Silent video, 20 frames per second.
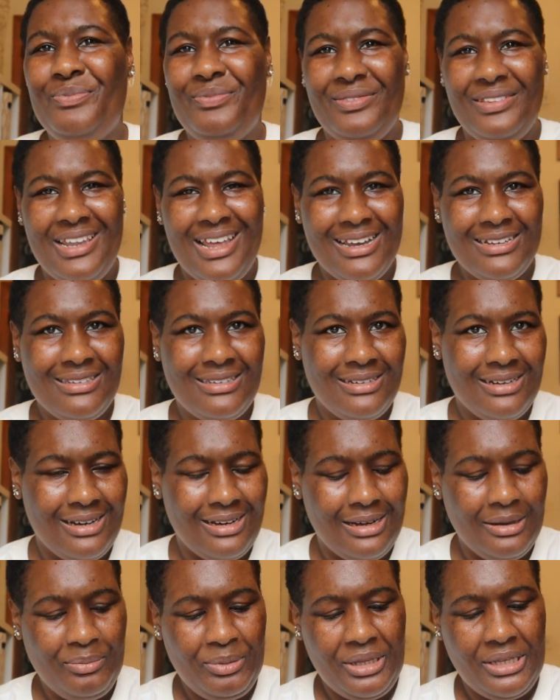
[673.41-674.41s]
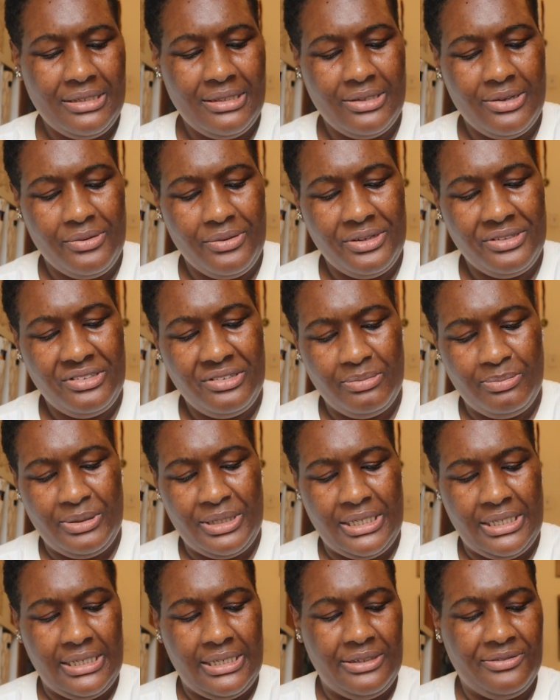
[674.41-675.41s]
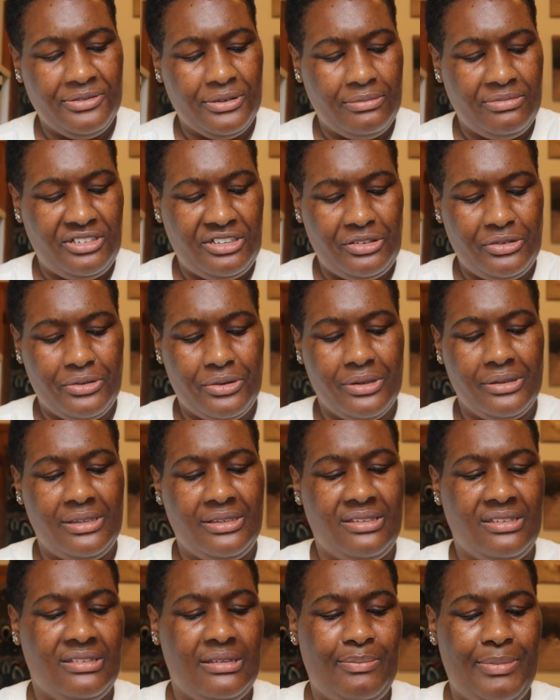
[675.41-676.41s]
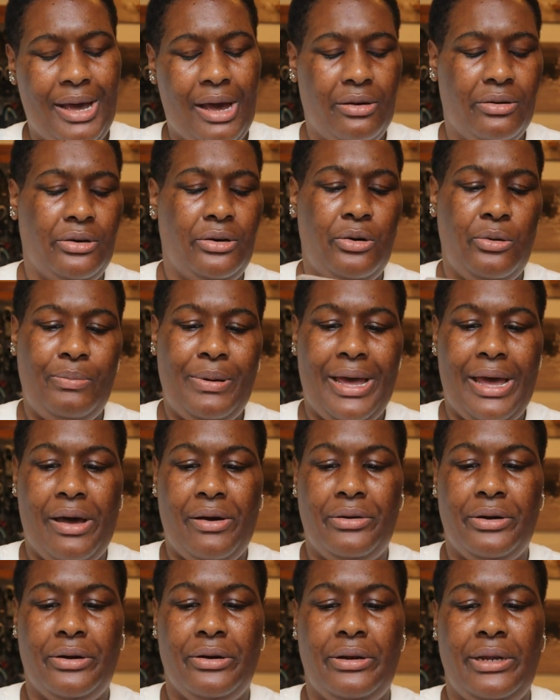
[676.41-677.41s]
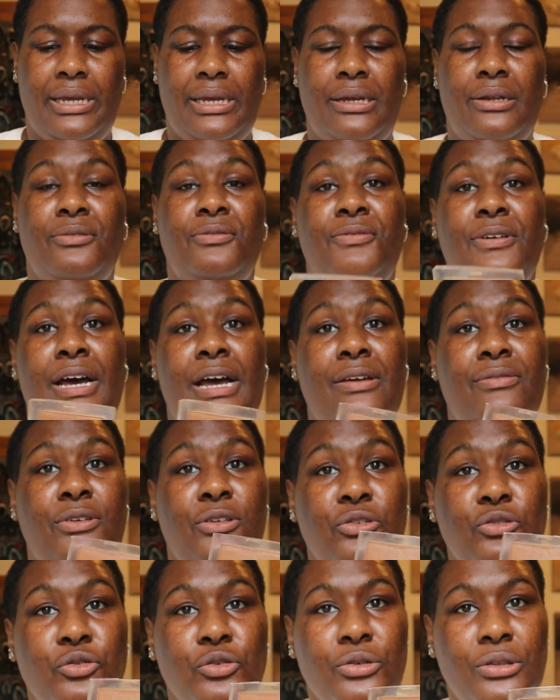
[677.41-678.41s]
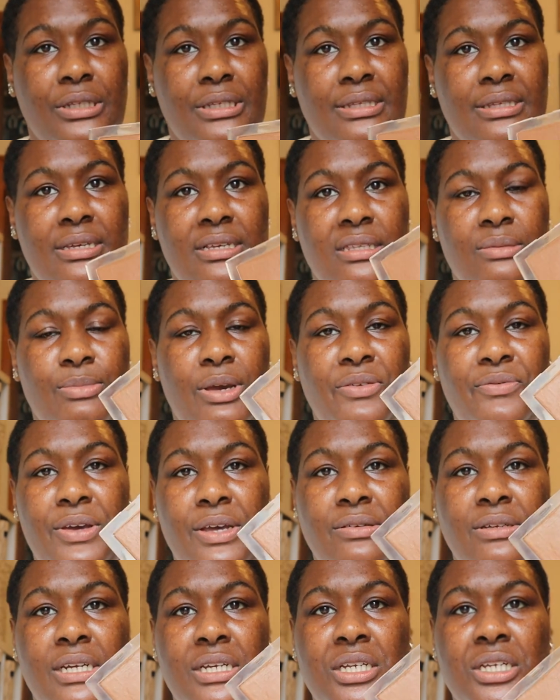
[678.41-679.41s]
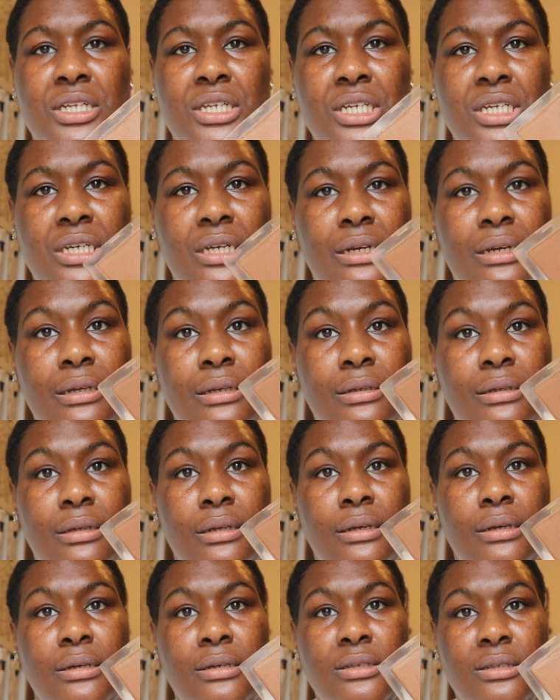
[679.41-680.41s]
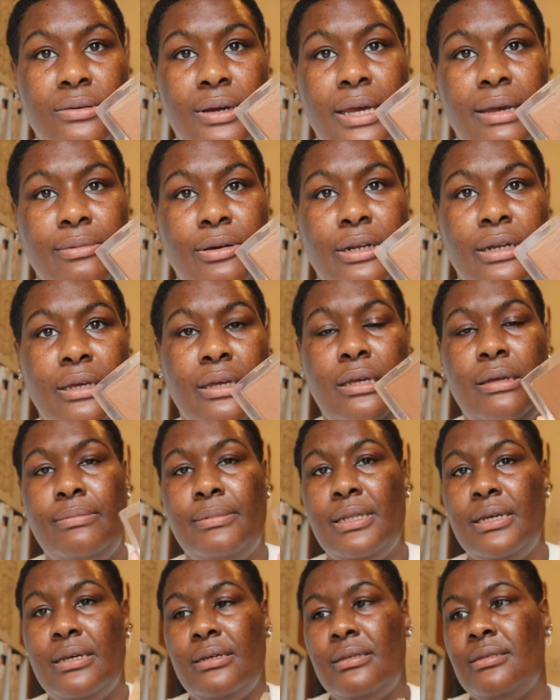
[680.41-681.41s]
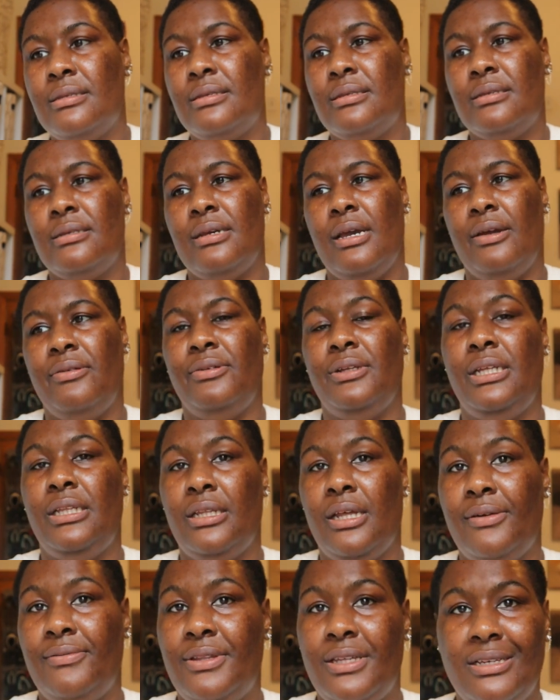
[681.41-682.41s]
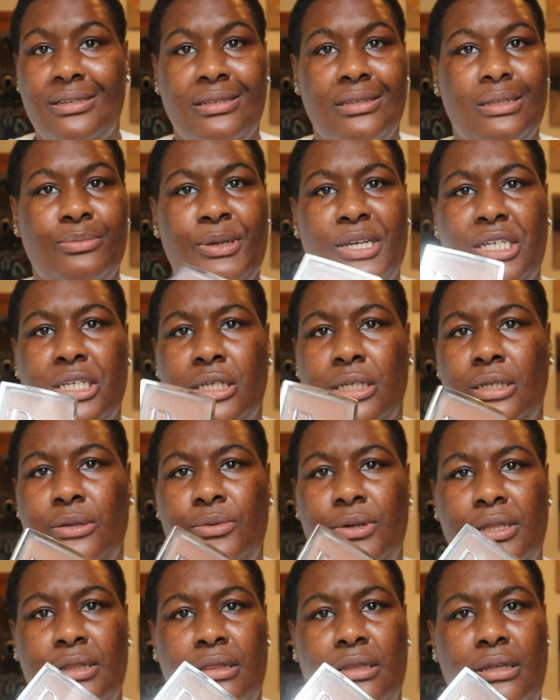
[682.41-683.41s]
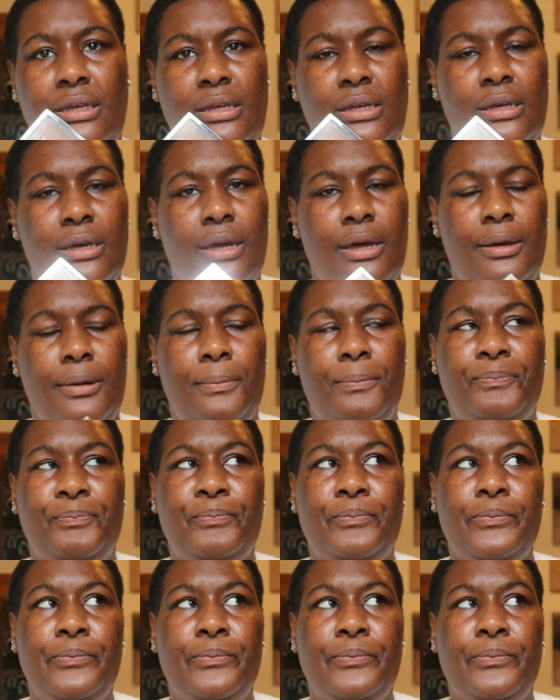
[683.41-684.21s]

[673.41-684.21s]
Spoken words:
Next up is going to be from Dior. This is the Powder No Powder in 5 Neutral. This is my foundation shade, so I am gonna keep this. I really love this, especially with the